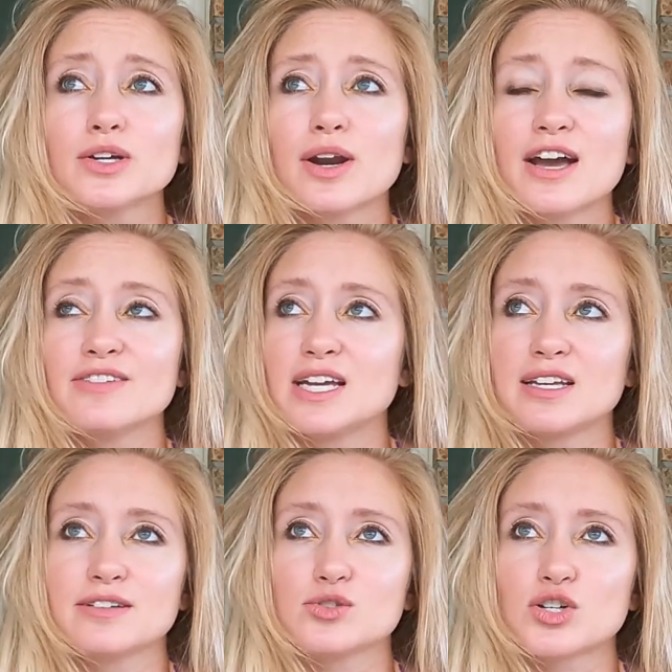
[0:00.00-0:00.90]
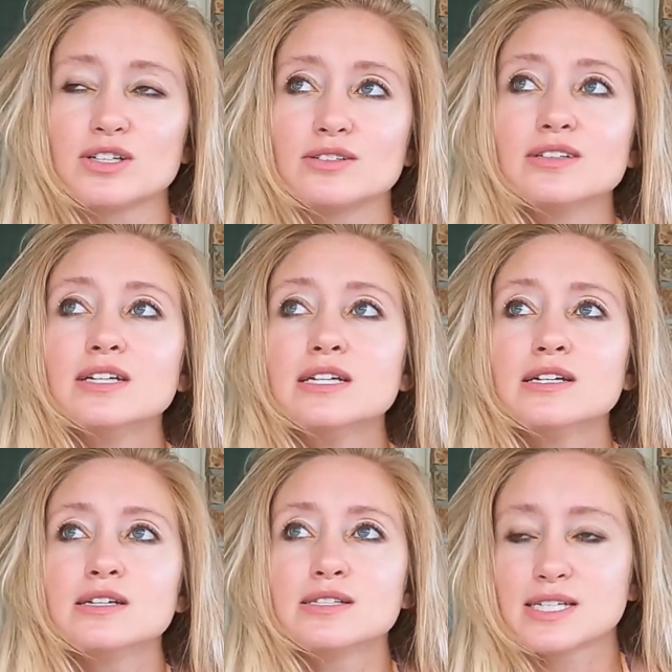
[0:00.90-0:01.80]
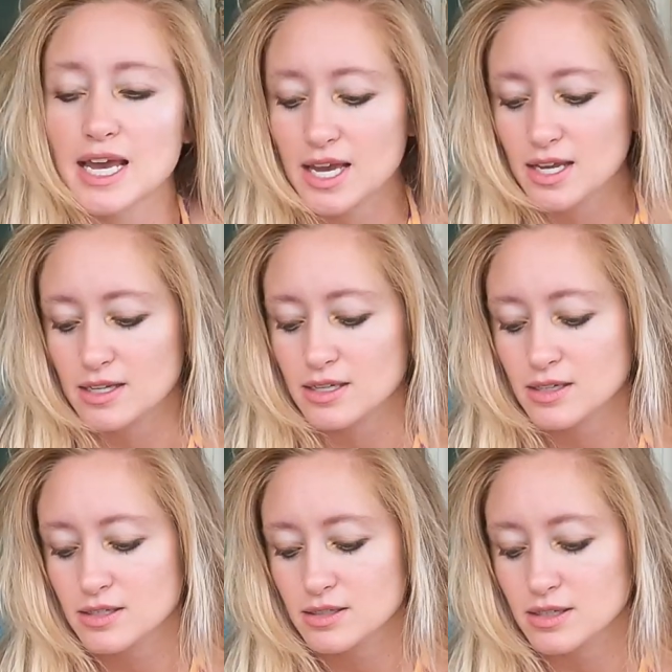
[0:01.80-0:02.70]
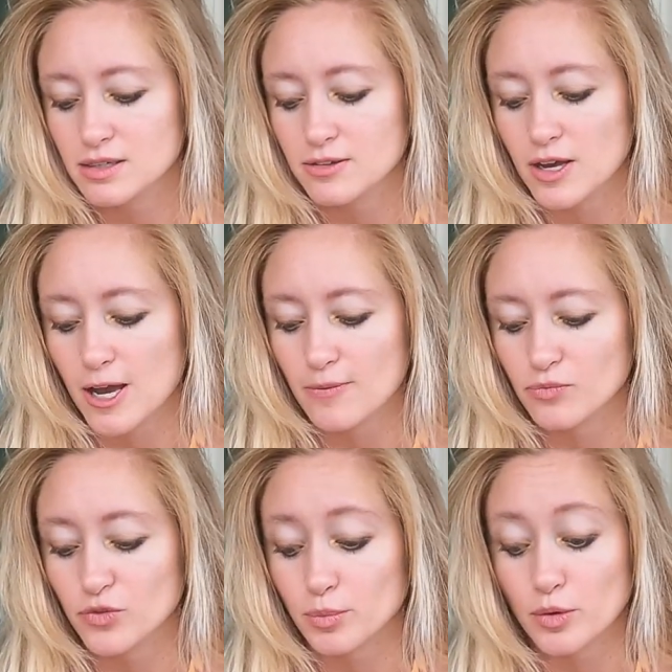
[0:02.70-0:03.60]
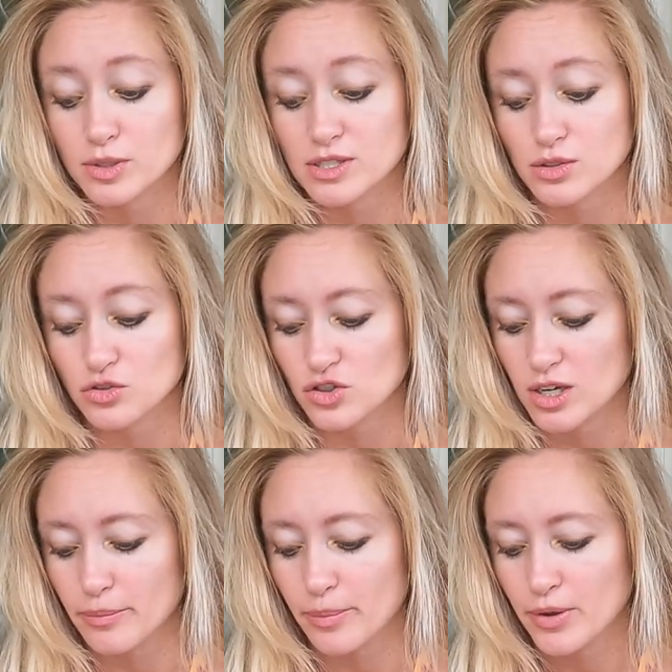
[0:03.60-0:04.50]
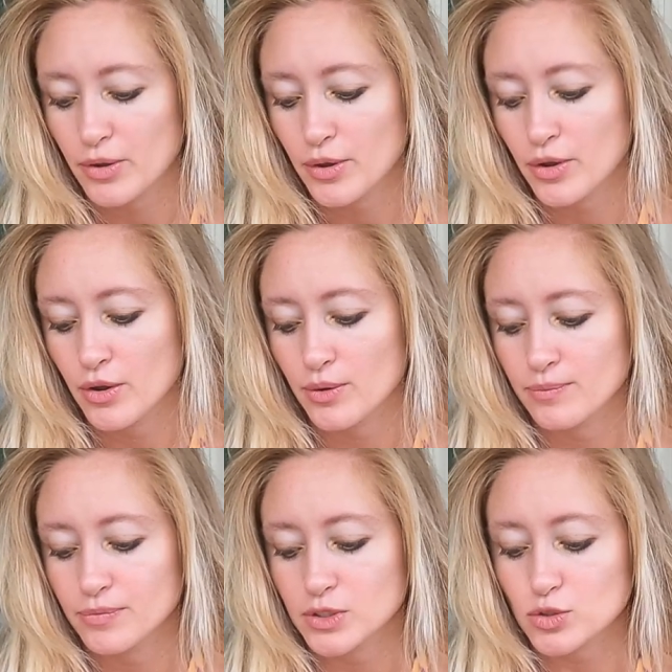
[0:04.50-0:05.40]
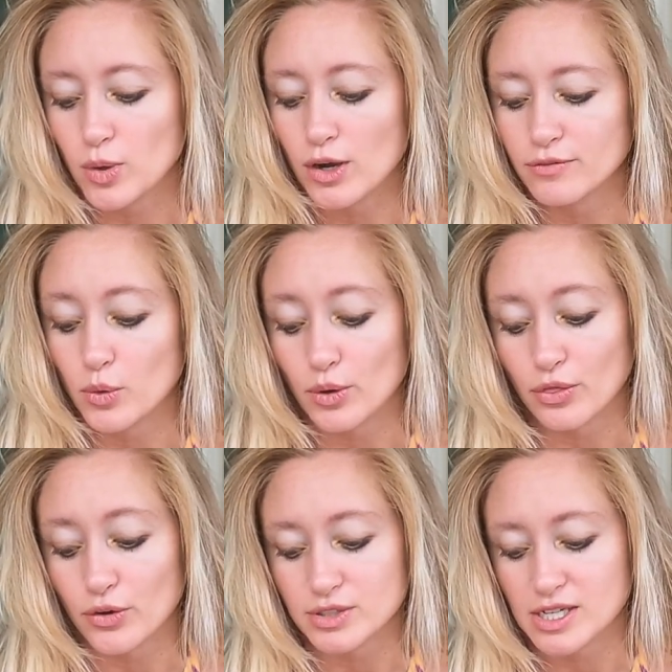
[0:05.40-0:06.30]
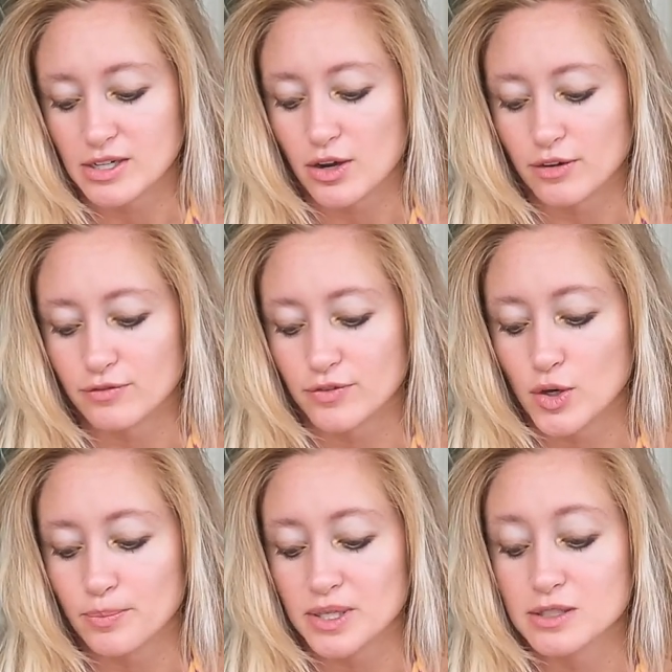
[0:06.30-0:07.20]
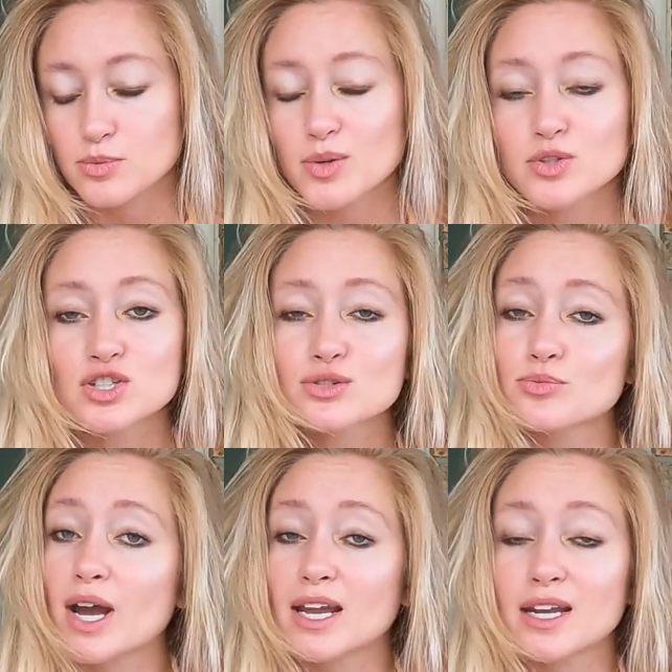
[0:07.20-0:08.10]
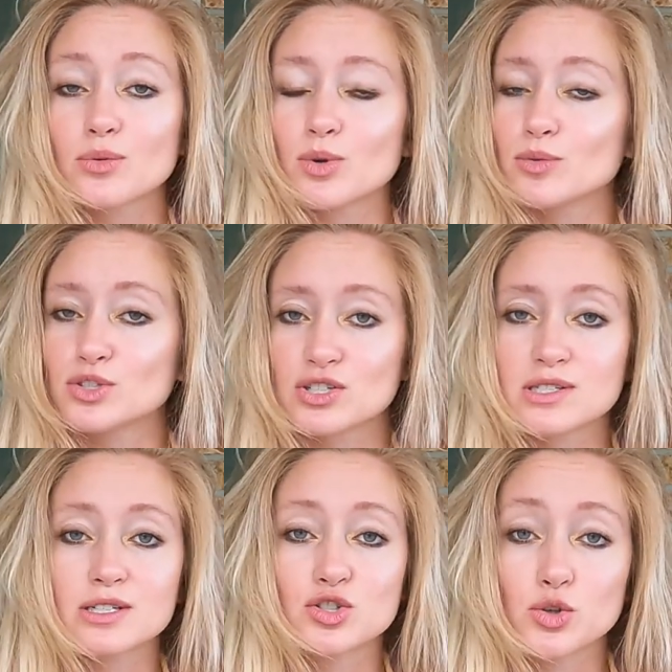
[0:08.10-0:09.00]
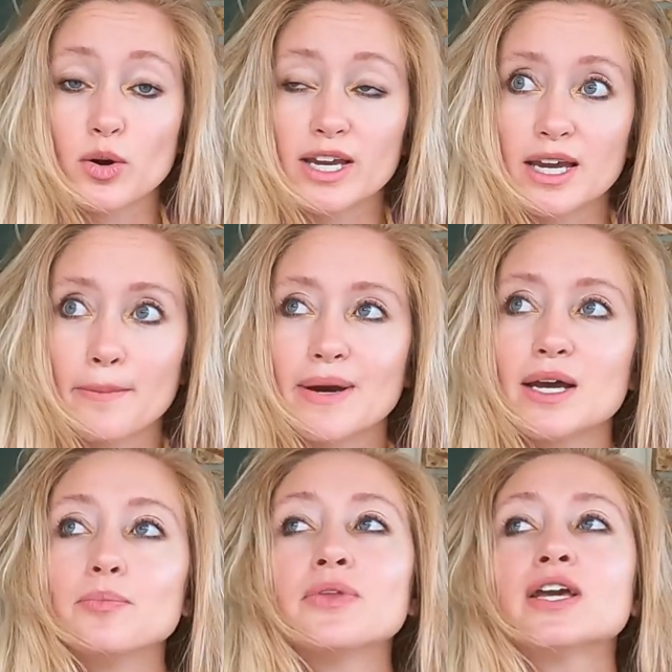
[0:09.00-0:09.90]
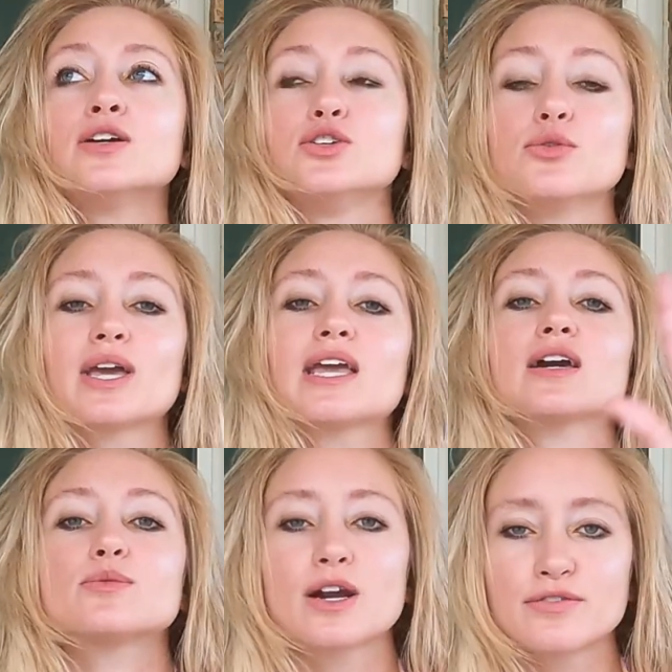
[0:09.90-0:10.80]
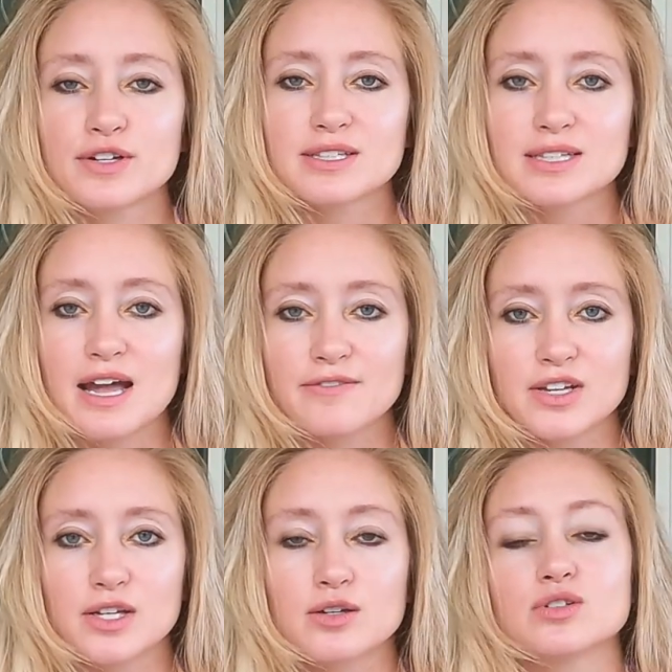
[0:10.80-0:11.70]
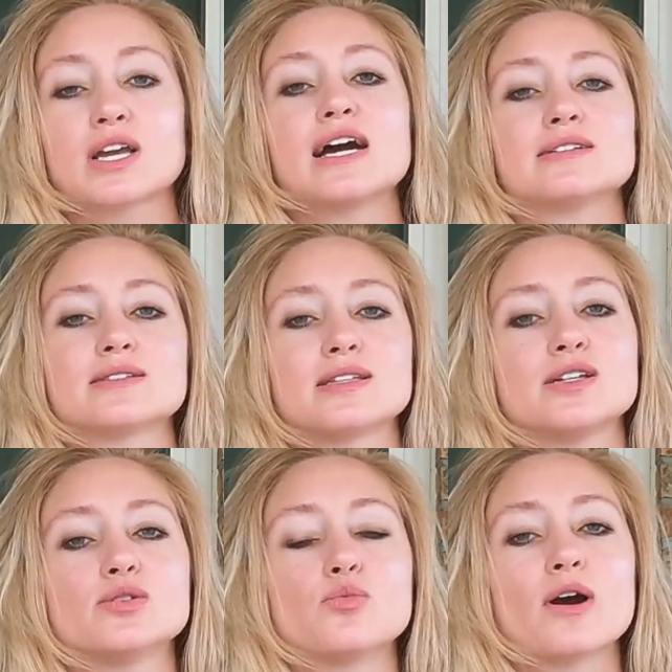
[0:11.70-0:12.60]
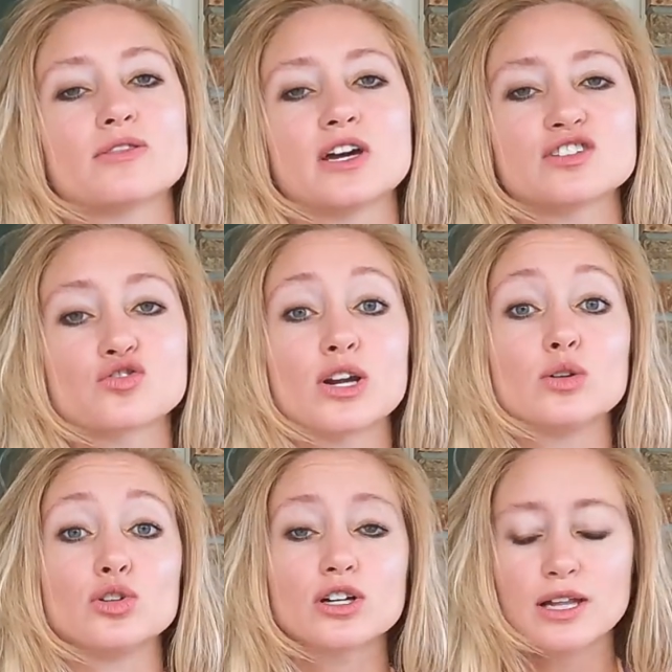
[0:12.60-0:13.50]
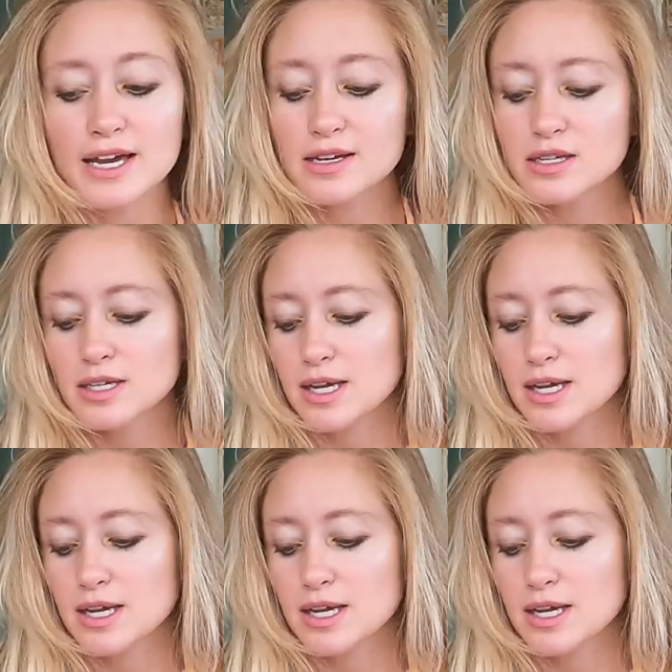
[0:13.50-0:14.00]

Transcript: we don't have any of Trail 10 from our recent trip, 12 or 13 on film, because we were just riding and we were just enjoying. But you can reference that video to kind of see what that trail looked like.